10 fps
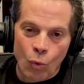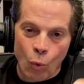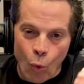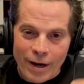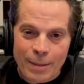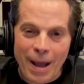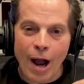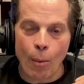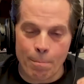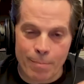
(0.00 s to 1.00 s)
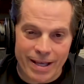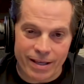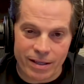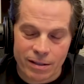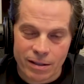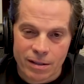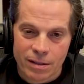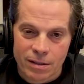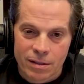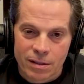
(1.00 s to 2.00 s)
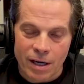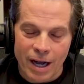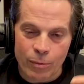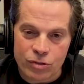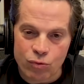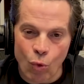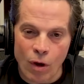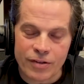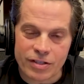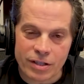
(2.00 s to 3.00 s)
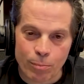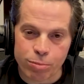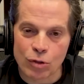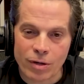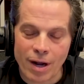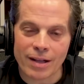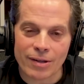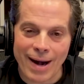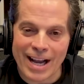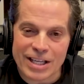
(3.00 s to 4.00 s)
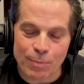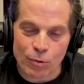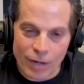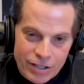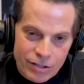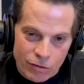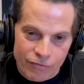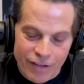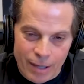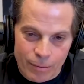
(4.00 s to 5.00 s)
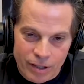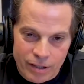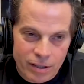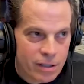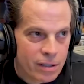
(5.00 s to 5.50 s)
What about me? I was once in a blue collar aspirational family,